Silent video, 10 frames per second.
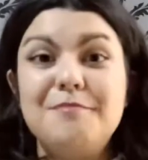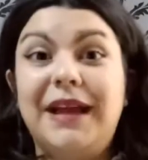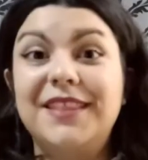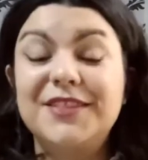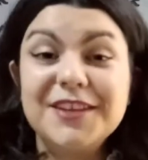
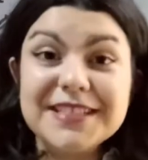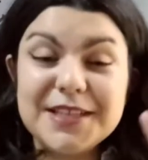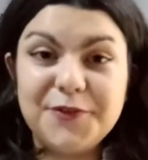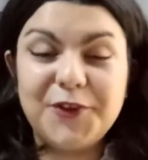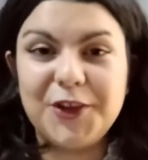My third
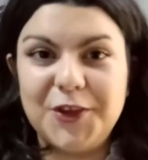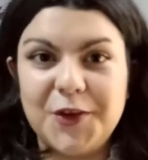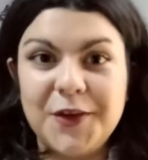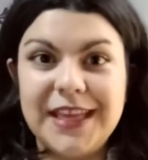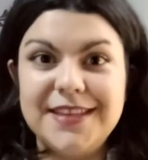tip for
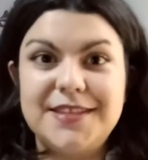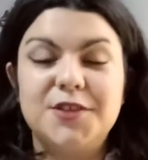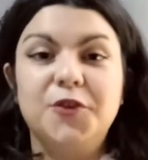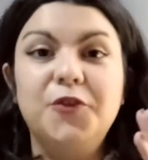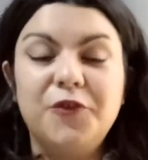you is
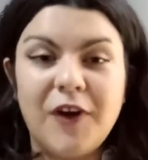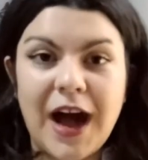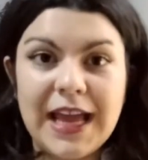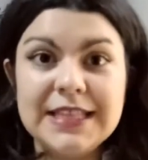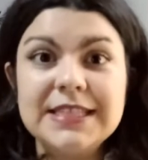to
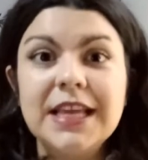find